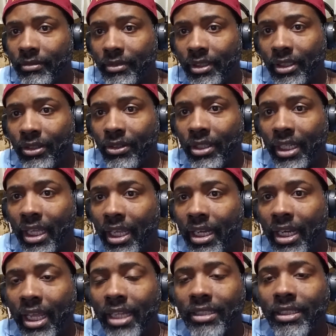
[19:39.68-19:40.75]

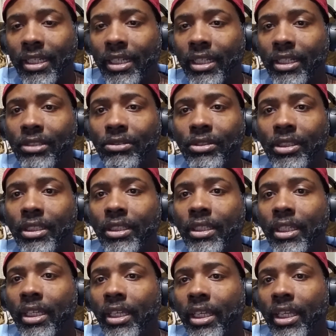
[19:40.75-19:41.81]
And that's not including
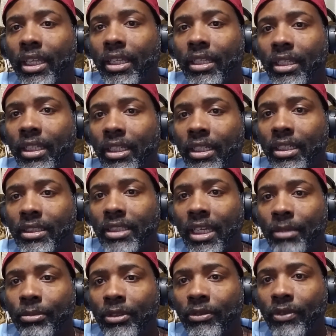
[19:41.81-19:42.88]
any
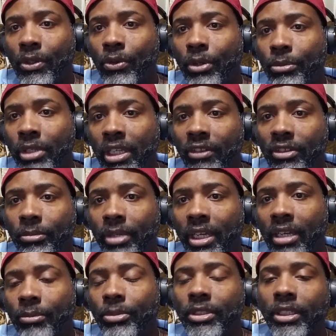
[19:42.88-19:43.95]
type of equipment you have to
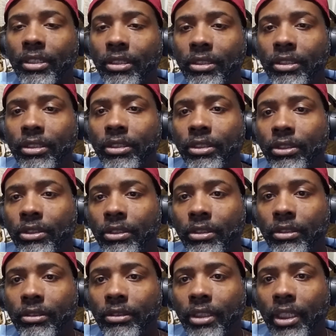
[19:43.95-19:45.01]
buy, particularly
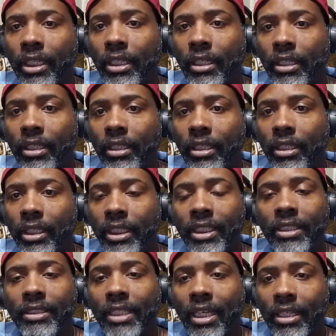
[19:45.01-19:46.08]
your
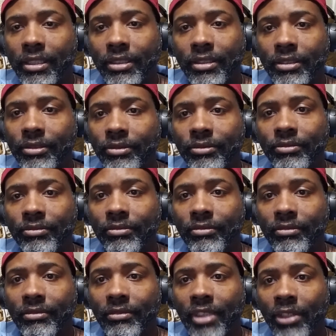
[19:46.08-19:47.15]
e-socks.
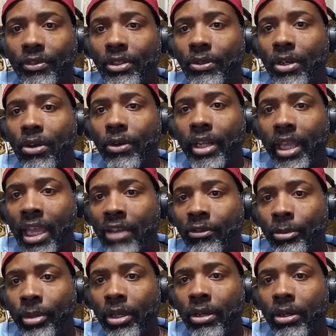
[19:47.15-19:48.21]
If you don't already have a
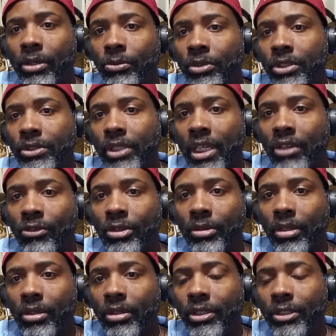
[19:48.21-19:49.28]
pair, the ones you have
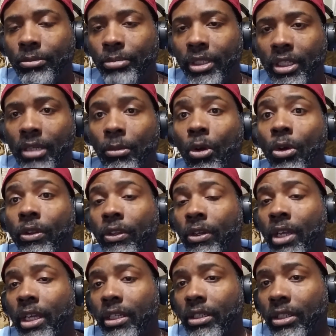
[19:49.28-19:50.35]
are either beat up or they're
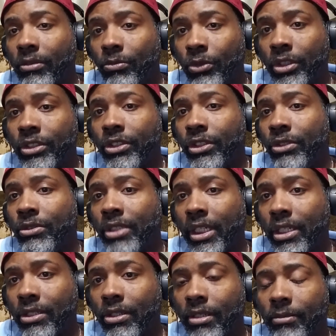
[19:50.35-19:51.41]
not the ones they're using at
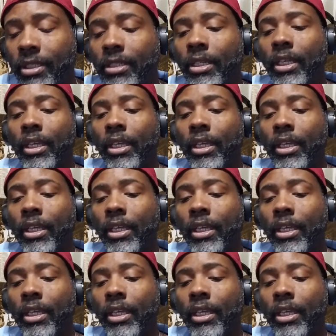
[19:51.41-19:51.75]
the tournament.